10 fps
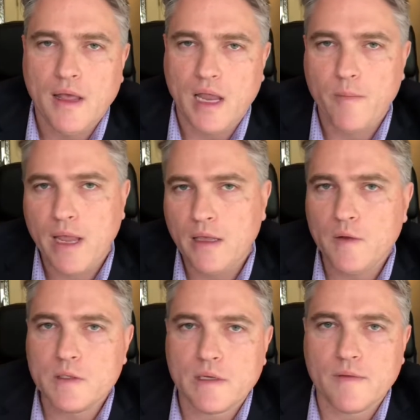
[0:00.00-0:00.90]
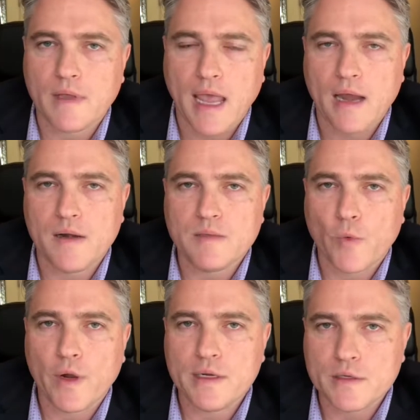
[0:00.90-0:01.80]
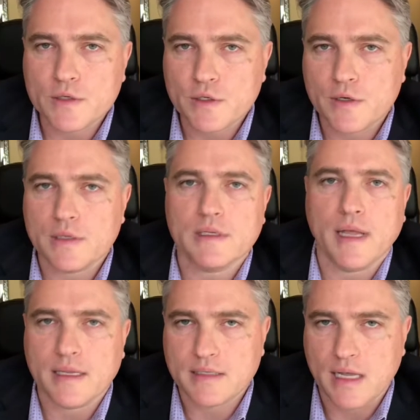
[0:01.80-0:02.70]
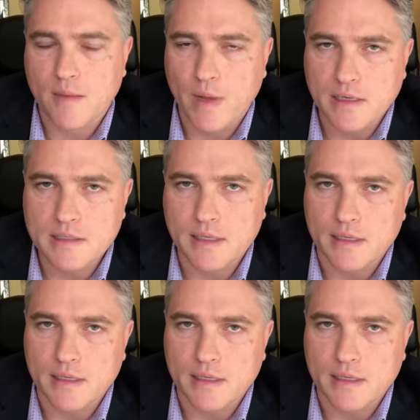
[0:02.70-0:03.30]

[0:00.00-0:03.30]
and make use of the Canada's mortgage insurers like CMHC.